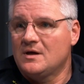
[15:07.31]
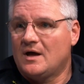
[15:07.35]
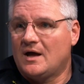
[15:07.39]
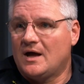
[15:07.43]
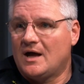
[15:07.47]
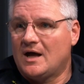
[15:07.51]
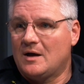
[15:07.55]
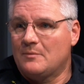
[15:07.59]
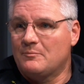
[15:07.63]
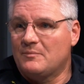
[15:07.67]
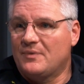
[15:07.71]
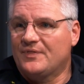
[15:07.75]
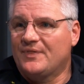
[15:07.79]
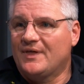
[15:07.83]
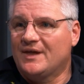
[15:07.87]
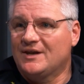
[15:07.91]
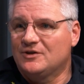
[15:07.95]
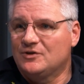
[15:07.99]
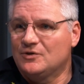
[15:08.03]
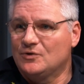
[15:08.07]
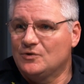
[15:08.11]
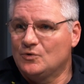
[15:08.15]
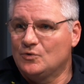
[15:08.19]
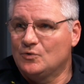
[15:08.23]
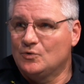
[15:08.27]
but they
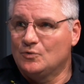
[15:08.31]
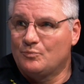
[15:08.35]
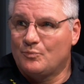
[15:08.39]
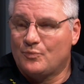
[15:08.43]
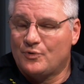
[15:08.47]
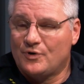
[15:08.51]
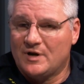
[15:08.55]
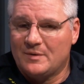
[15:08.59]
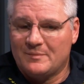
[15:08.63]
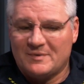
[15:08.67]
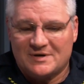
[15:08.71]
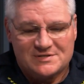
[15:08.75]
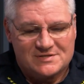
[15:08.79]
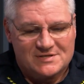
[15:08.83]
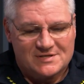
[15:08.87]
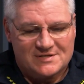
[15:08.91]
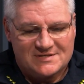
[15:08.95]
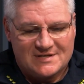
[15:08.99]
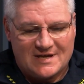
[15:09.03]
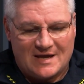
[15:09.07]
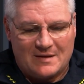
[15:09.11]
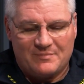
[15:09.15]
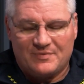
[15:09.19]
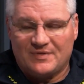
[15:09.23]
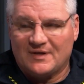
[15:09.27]
do pretty much the
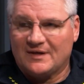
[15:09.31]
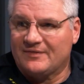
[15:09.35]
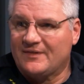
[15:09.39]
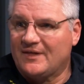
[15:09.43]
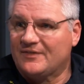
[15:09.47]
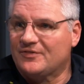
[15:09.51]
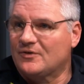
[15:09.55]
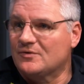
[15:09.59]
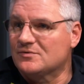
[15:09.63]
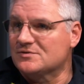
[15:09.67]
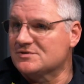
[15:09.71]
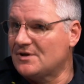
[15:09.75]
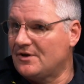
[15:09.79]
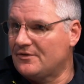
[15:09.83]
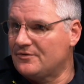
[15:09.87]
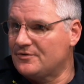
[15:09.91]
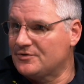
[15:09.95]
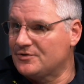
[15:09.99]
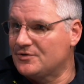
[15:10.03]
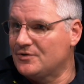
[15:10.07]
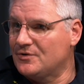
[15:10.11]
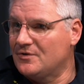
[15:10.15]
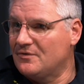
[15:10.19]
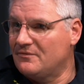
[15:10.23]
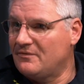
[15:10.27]
same thing that those other
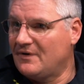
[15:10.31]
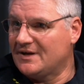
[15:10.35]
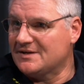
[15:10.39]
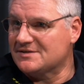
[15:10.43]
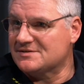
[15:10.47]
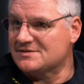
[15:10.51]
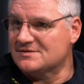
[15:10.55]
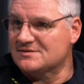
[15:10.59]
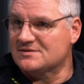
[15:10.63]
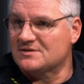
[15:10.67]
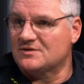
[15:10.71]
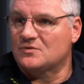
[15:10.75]
2 devices,